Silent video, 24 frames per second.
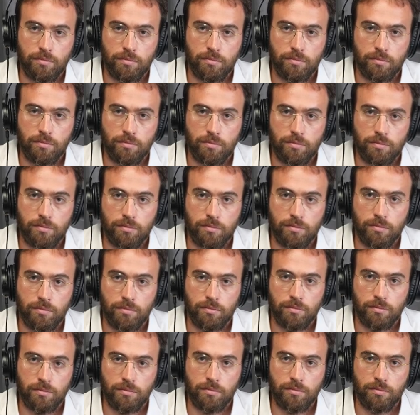
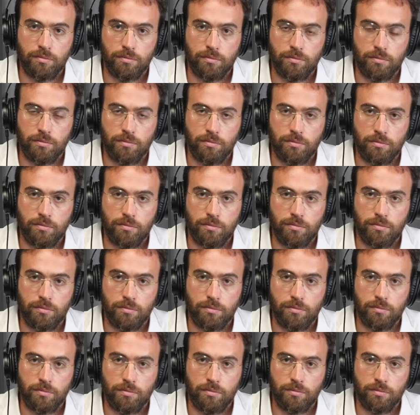
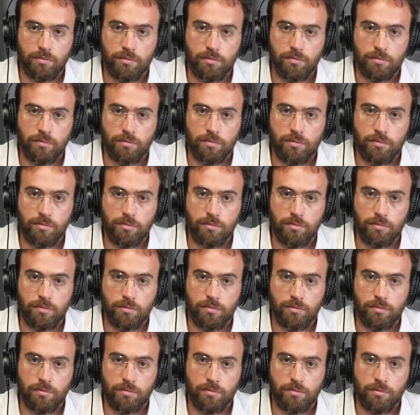This person isn't speaking.